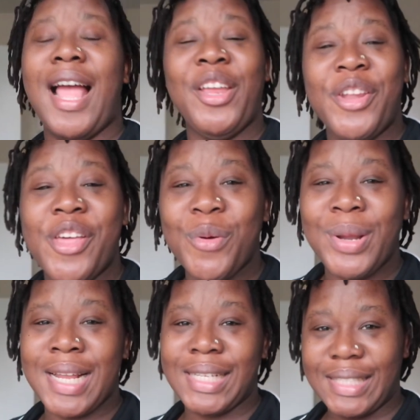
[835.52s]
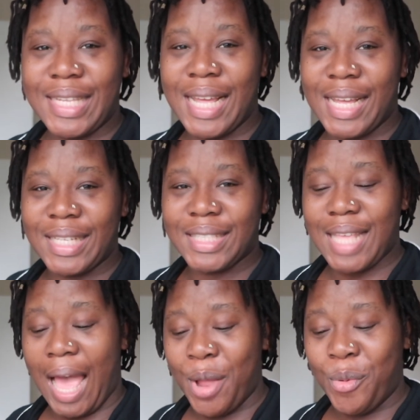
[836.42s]
You know when I said
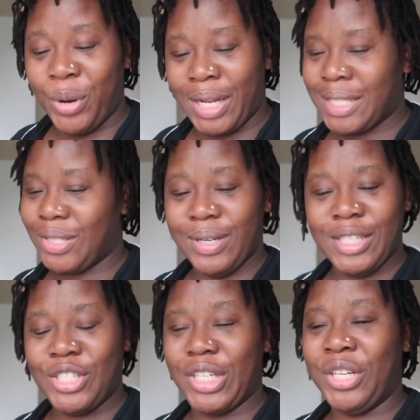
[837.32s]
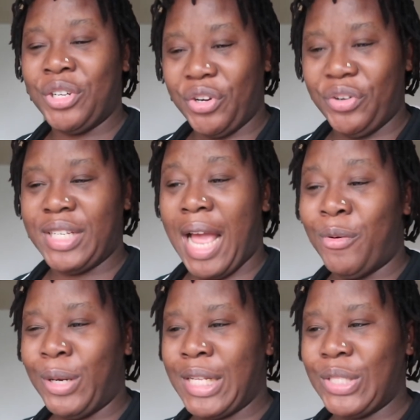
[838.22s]
I wanted
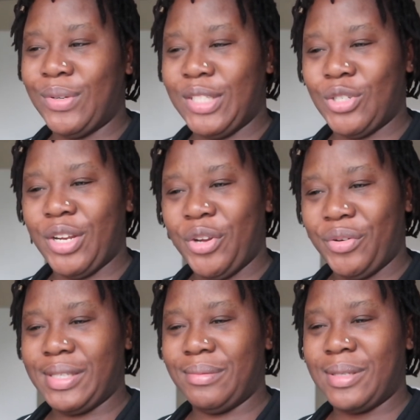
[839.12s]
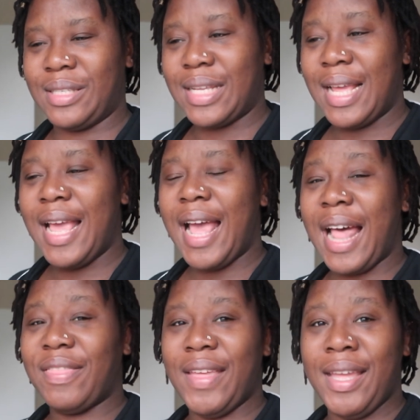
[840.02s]
to enjoy Christmas,
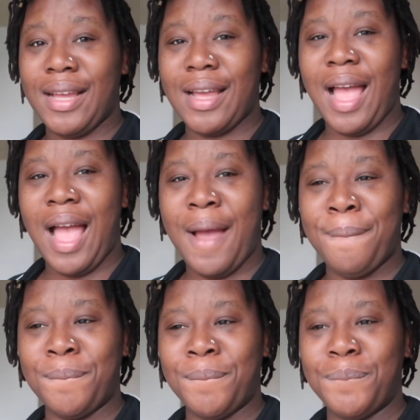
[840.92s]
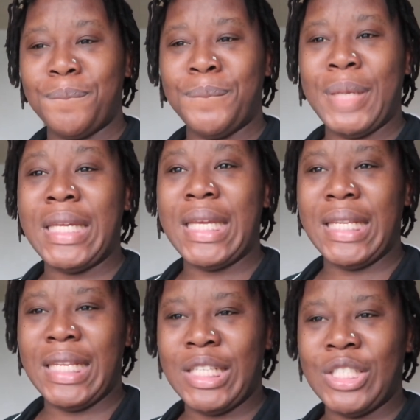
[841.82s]
I think
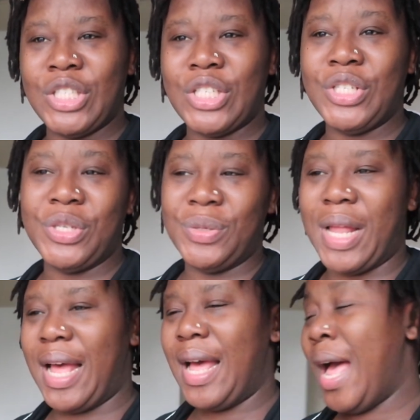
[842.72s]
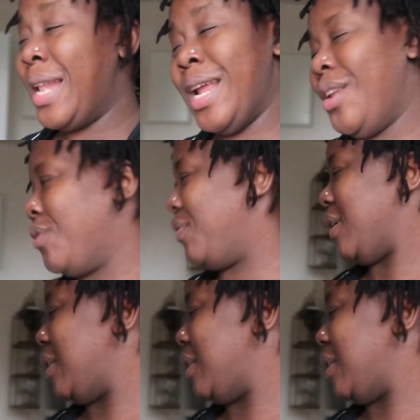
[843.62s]
beginning to do that, and I love